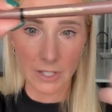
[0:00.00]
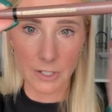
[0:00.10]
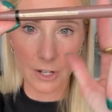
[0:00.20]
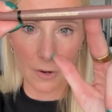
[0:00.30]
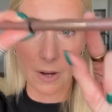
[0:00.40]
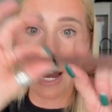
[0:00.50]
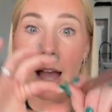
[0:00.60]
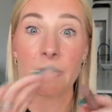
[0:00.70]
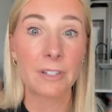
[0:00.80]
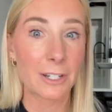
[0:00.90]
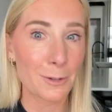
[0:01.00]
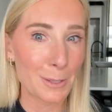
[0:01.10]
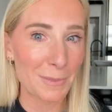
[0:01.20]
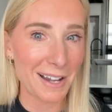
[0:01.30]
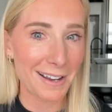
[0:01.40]
So I have
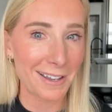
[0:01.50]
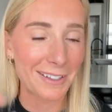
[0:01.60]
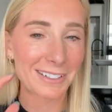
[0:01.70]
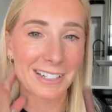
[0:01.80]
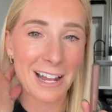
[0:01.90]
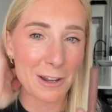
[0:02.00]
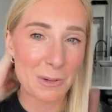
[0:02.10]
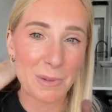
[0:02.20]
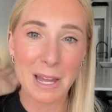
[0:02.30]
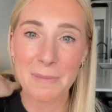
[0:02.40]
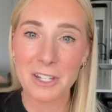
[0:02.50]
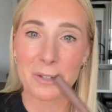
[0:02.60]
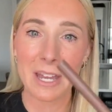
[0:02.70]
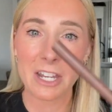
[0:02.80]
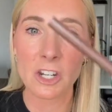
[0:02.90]
videos on black eyeliner, how to apply them as
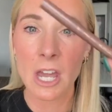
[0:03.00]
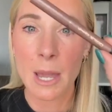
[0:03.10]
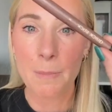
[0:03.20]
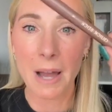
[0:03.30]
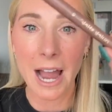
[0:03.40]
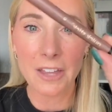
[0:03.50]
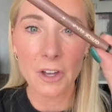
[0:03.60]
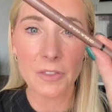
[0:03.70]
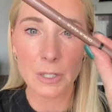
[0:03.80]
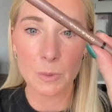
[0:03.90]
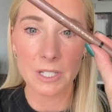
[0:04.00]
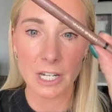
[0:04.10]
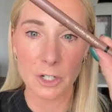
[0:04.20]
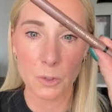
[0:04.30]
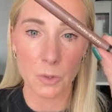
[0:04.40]
you age, but I thought this was
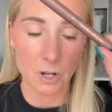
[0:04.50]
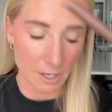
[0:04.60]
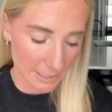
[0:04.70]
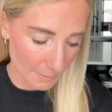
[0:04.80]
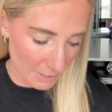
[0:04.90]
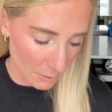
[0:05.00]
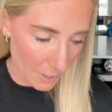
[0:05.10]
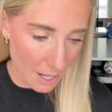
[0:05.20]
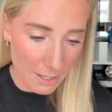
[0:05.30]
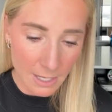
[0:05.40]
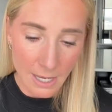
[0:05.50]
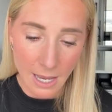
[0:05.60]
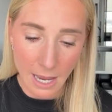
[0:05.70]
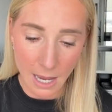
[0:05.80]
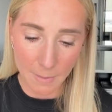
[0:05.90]
such a cool concept as well.
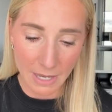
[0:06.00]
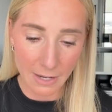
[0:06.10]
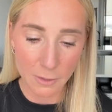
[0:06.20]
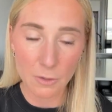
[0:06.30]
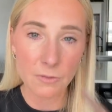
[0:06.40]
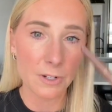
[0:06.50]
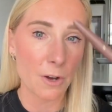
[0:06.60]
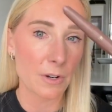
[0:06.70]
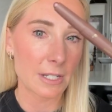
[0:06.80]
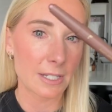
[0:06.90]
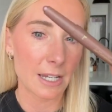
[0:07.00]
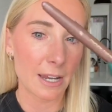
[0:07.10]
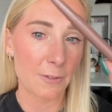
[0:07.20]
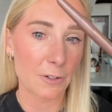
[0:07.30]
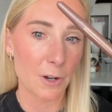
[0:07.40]
And if you're
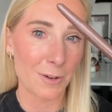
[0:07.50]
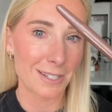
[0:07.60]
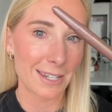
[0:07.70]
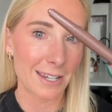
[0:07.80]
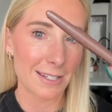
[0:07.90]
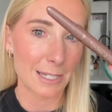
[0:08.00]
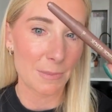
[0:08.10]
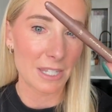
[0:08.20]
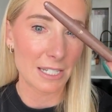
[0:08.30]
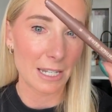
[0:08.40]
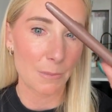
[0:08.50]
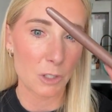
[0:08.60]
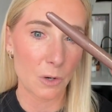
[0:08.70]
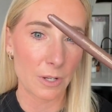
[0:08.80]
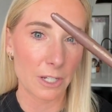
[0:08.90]
noticing some of these that I'm
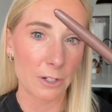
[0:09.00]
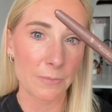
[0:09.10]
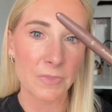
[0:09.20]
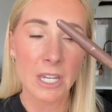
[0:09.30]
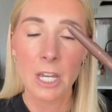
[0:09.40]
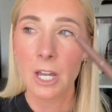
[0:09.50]
showing you,